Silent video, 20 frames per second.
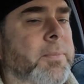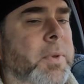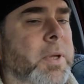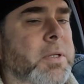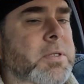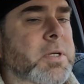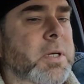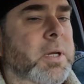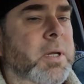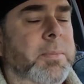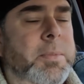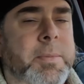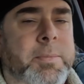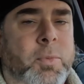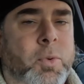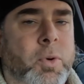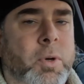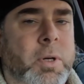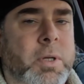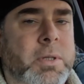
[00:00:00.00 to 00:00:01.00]
it's a little bit
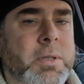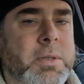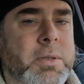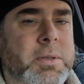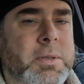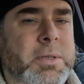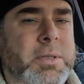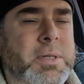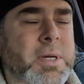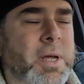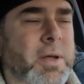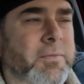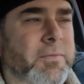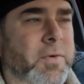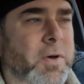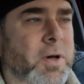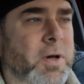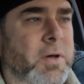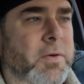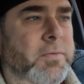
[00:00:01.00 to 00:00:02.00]
more
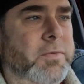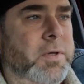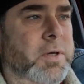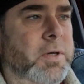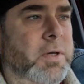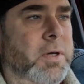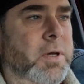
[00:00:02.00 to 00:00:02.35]
involved,